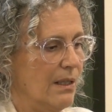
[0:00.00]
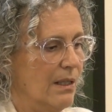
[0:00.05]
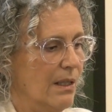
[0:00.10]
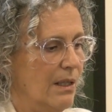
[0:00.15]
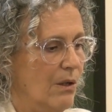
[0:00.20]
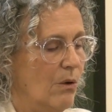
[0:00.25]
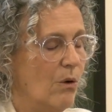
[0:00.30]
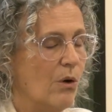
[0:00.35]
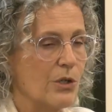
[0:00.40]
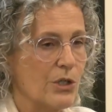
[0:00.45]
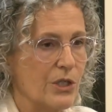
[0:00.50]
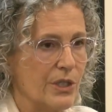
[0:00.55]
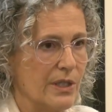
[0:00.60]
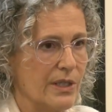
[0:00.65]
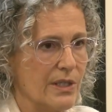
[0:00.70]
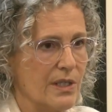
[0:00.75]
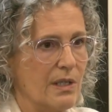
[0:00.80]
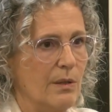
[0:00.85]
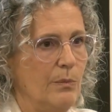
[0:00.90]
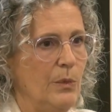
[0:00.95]

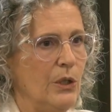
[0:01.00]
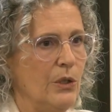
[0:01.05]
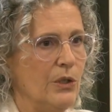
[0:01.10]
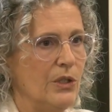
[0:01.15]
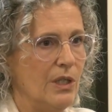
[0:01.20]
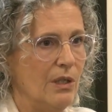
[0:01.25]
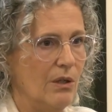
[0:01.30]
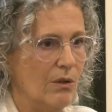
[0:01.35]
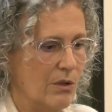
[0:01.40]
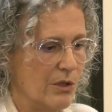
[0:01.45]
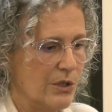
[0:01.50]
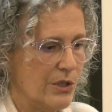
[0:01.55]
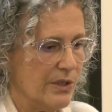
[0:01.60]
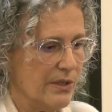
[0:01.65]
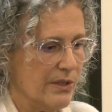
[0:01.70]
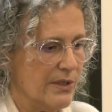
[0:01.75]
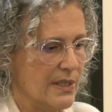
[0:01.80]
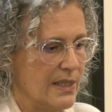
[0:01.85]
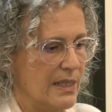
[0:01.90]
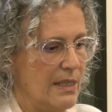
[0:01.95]
orchards, community
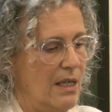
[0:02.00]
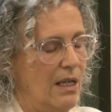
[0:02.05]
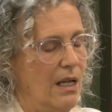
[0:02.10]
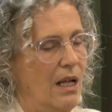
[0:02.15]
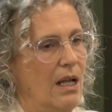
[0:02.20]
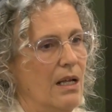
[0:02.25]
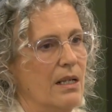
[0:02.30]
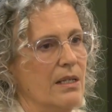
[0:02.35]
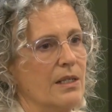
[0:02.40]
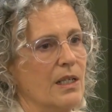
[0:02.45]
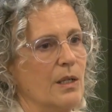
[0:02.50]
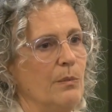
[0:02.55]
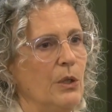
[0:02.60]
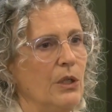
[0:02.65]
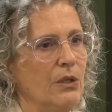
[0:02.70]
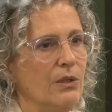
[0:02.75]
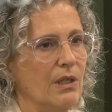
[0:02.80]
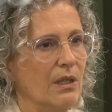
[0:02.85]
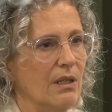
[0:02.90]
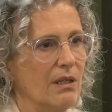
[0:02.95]
orchards, and
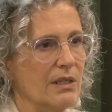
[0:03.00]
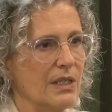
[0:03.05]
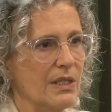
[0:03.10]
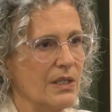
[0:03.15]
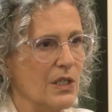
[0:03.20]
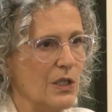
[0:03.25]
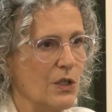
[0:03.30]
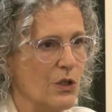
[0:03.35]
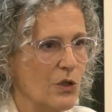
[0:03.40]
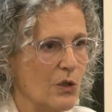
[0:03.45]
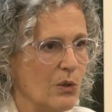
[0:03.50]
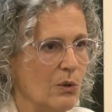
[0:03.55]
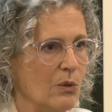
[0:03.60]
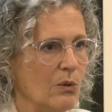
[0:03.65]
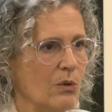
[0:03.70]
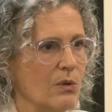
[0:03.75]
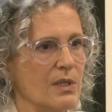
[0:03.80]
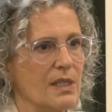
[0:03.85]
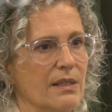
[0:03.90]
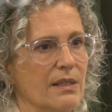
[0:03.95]
community gardens in
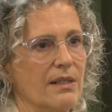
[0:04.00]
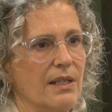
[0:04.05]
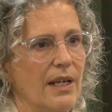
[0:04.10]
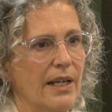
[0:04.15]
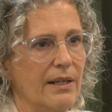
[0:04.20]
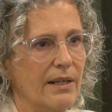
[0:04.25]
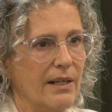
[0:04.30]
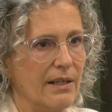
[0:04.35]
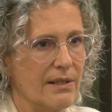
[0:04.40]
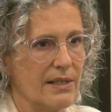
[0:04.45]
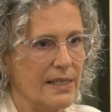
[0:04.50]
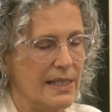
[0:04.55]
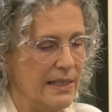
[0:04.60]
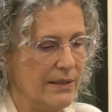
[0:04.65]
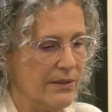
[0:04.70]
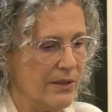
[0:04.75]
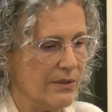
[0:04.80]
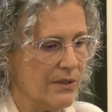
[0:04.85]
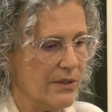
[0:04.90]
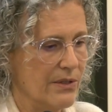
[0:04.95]
schools daycare
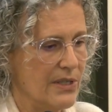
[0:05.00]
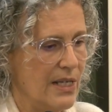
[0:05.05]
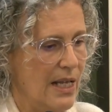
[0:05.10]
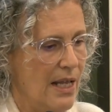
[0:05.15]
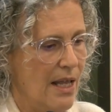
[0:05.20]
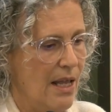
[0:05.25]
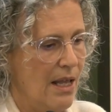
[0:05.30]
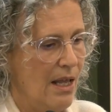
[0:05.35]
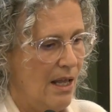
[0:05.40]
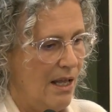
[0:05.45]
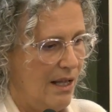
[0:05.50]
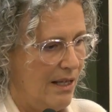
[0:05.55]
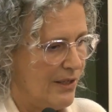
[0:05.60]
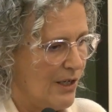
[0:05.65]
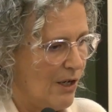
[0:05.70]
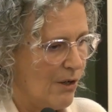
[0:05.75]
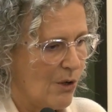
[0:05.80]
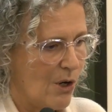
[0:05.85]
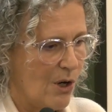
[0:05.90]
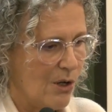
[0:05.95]
centers. And
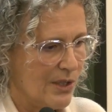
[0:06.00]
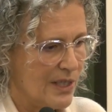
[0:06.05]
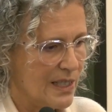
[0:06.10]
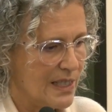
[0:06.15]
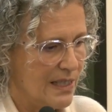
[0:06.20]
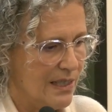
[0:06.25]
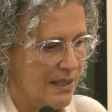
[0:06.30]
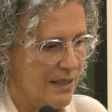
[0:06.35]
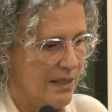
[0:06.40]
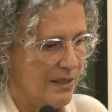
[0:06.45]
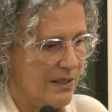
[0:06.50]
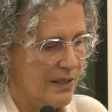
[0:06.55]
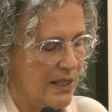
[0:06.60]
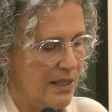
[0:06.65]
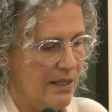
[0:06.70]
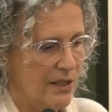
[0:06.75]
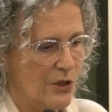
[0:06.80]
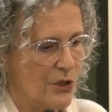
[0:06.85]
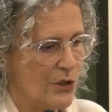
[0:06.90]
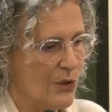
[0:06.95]
our colleagues did these
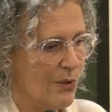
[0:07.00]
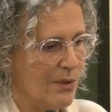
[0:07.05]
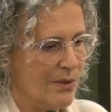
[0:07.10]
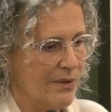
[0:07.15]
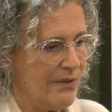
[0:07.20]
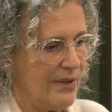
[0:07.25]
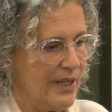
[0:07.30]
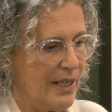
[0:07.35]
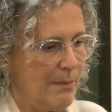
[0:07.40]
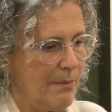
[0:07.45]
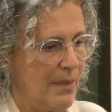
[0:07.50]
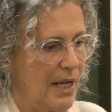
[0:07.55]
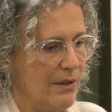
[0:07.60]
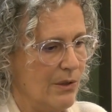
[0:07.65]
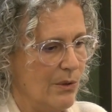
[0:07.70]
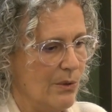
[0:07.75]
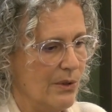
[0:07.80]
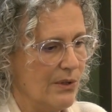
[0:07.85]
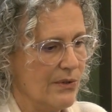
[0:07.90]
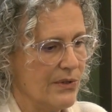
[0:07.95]
extraordinary
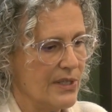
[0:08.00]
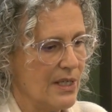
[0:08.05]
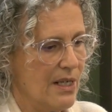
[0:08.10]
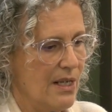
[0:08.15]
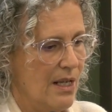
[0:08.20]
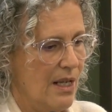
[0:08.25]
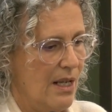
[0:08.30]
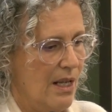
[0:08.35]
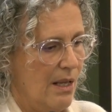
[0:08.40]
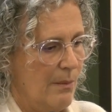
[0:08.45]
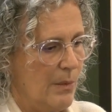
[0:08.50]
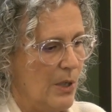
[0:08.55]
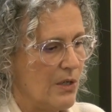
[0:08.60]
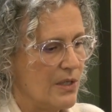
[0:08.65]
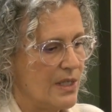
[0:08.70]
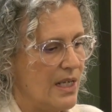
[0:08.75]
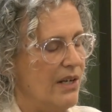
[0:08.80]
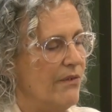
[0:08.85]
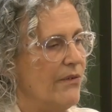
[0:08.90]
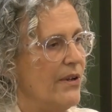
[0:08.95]
manuals because
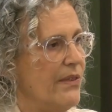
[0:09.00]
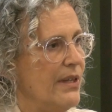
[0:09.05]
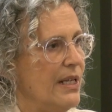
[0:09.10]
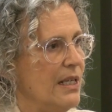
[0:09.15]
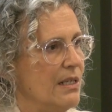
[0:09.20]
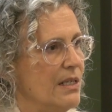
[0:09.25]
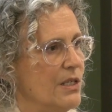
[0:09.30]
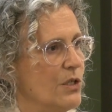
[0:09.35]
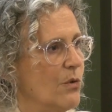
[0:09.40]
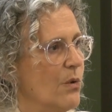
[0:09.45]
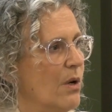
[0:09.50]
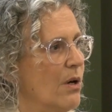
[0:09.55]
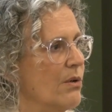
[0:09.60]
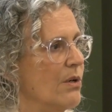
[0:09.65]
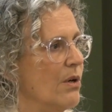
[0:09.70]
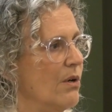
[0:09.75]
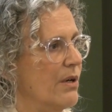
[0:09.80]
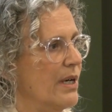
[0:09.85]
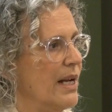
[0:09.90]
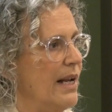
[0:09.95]
everything is grown
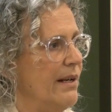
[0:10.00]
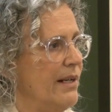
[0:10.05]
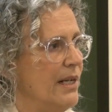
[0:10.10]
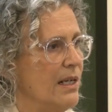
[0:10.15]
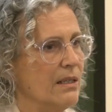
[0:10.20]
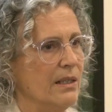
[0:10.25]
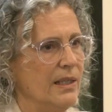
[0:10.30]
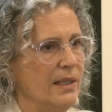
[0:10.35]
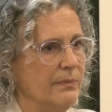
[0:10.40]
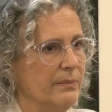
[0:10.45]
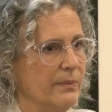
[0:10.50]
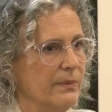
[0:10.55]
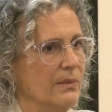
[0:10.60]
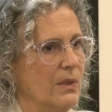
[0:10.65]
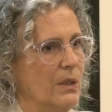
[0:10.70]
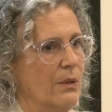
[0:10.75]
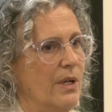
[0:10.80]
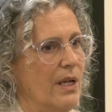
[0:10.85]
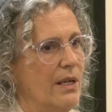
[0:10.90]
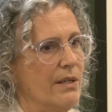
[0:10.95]
organically.
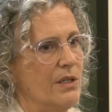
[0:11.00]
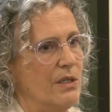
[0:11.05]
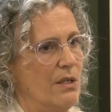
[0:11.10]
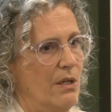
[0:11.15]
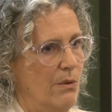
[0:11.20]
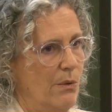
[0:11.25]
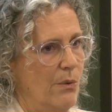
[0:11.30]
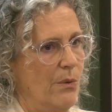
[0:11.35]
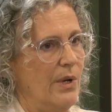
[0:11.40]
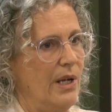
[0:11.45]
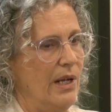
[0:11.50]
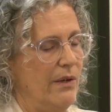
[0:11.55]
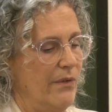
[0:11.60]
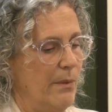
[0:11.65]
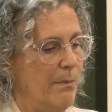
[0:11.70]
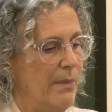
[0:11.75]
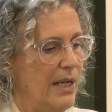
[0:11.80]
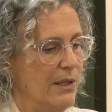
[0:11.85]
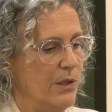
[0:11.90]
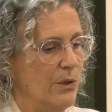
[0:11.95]
Okay, so we have a
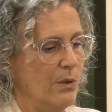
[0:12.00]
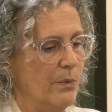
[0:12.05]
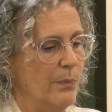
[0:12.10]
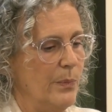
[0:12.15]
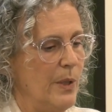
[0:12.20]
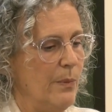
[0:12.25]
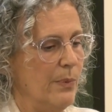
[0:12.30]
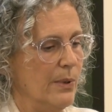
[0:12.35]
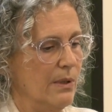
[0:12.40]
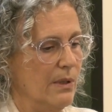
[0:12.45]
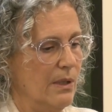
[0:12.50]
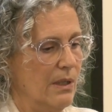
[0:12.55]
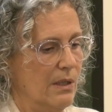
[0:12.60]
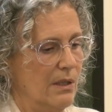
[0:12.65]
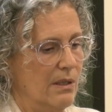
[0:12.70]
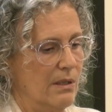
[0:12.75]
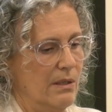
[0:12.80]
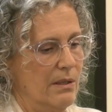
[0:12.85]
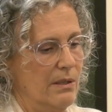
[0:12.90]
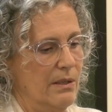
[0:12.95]
manual. People
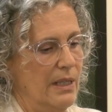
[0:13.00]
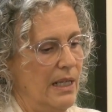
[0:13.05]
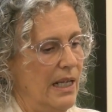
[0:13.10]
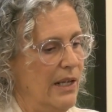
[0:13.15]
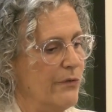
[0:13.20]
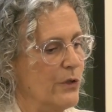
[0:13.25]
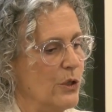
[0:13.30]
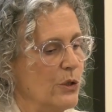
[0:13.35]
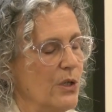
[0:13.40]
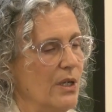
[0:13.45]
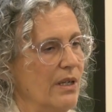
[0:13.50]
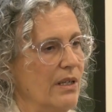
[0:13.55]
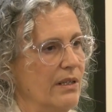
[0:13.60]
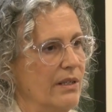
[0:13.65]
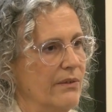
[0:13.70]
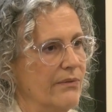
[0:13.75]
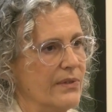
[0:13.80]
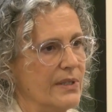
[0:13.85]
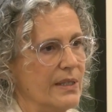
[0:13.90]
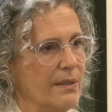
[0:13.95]
have to
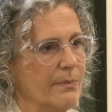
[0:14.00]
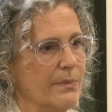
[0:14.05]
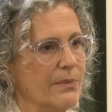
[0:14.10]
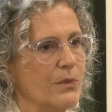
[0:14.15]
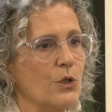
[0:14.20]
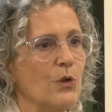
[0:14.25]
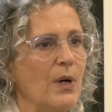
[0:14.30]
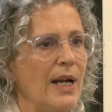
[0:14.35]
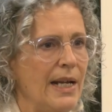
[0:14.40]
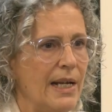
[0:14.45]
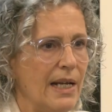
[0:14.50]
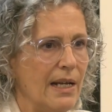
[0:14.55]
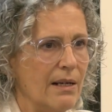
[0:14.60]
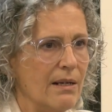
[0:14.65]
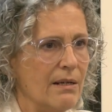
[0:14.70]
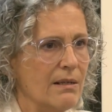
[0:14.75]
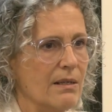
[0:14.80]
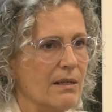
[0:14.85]
have some training,